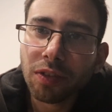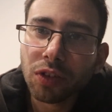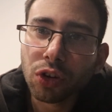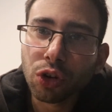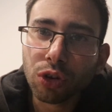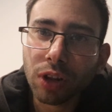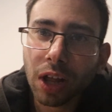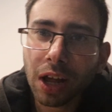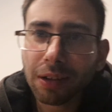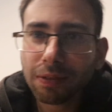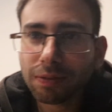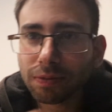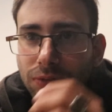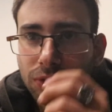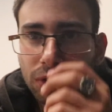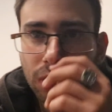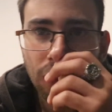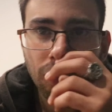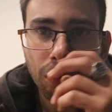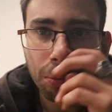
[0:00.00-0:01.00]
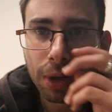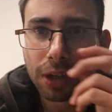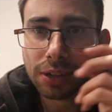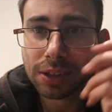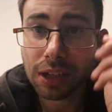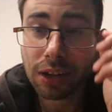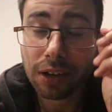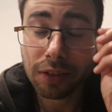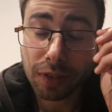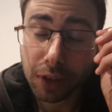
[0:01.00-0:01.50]
do that? You ever make
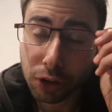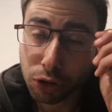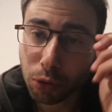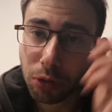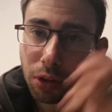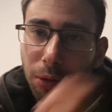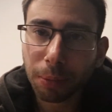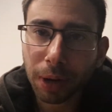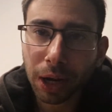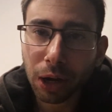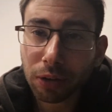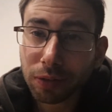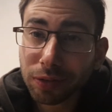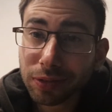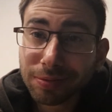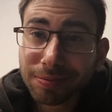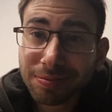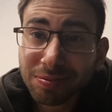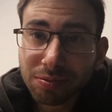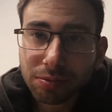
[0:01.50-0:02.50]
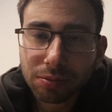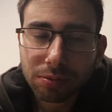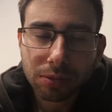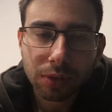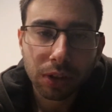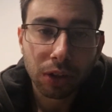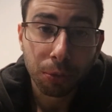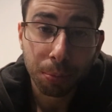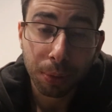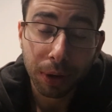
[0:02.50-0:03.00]
sound effects with your mouth?
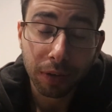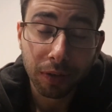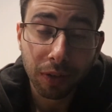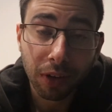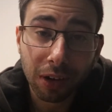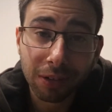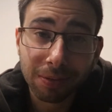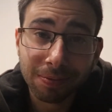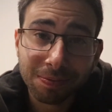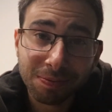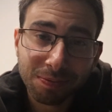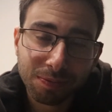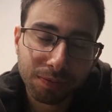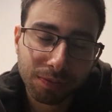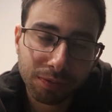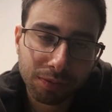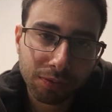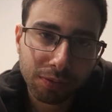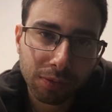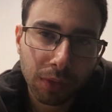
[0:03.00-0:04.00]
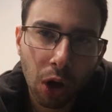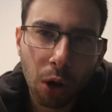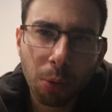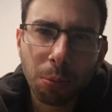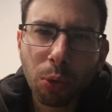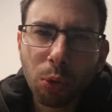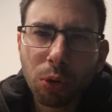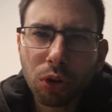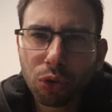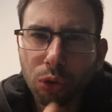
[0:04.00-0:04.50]
It's pretty fun.
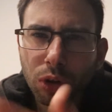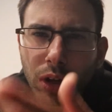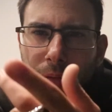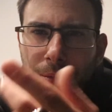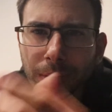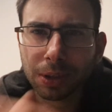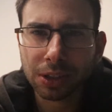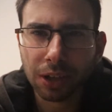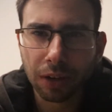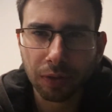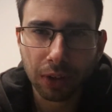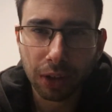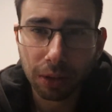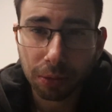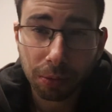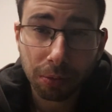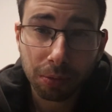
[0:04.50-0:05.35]
I'm always looking at myself in